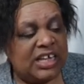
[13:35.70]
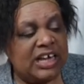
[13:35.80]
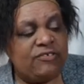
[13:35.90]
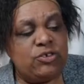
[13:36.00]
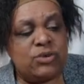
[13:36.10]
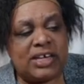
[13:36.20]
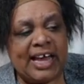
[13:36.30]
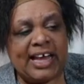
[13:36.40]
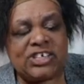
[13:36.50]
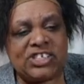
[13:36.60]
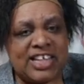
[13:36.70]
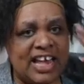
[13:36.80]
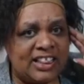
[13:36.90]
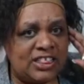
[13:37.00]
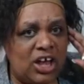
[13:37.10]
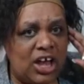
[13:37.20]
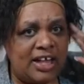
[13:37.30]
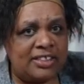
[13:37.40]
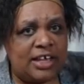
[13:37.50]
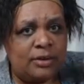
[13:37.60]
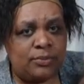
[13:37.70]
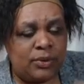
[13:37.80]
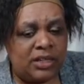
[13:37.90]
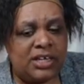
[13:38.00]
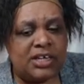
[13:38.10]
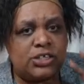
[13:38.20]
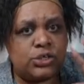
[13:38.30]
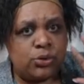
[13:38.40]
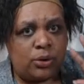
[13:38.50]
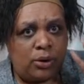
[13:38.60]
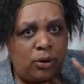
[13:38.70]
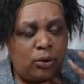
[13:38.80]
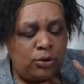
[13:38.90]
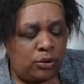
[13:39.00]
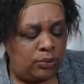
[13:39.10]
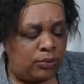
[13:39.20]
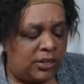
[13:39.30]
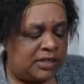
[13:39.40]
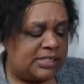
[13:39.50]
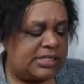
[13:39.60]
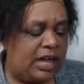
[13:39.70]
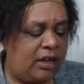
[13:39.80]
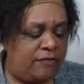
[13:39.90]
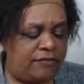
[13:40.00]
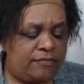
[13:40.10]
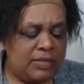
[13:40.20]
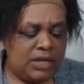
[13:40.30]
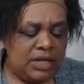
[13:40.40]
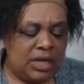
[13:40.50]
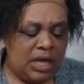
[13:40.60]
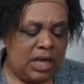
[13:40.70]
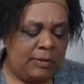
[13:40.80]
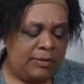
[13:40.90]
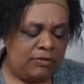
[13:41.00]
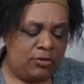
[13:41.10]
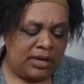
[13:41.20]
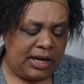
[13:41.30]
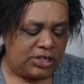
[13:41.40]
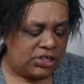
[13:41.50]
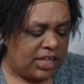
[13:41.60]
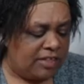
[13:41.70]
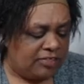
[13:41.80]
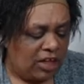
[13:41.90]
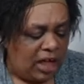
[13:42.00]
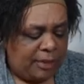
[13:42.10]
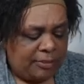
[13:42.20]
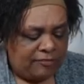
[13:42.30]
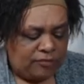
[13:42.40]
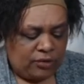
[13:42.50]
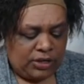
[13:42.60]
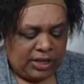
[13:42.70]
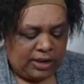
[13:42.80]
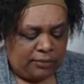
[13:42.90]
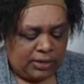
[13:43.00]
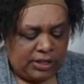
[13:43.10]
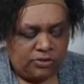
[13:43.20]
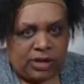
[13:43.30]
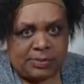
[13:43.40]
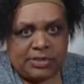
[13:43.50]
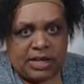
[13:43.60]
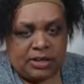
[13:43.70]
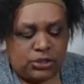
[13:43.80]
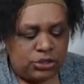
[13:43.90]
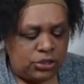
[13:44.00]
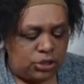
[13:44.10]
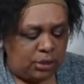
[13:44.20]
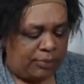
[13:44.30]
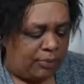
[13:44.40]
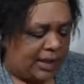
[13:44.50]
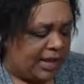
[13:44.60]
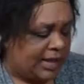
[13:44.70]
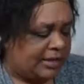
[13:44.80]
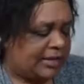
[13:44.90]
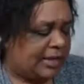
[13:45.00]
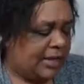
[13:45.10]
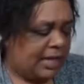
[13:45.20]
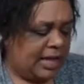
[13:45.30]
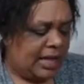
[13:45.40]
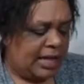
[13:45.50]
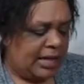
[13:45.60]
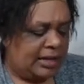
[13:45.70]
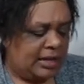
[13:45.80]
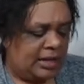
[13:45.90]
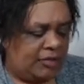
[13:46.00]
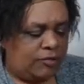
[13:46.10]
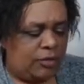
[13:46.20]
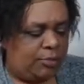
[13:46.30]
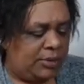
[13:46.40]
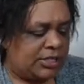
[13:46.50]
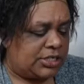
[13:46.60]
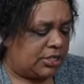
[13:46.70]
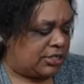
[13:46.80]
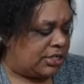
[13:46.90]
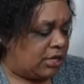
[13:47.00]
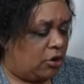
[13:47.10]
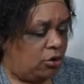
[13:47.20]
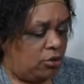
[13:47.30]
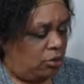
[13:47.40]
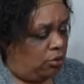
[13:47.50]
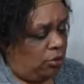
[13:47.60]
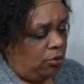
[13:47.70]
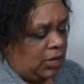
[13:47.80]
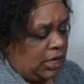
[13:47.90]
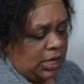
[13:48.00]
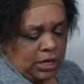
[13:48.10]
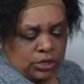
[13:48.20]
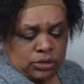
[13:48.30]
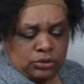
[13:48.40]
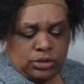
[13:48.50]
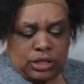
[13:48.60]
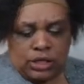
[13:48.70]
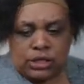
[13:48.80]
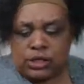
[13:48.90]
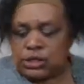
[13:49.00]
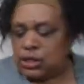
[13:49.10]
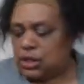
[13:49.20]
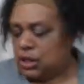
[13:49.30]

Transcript: If you catch that thought that really is your your real self, um, if you catch that thought before it like really drops down into your brain, and if your brain starts saying, "Oh no, no, we can't do this,"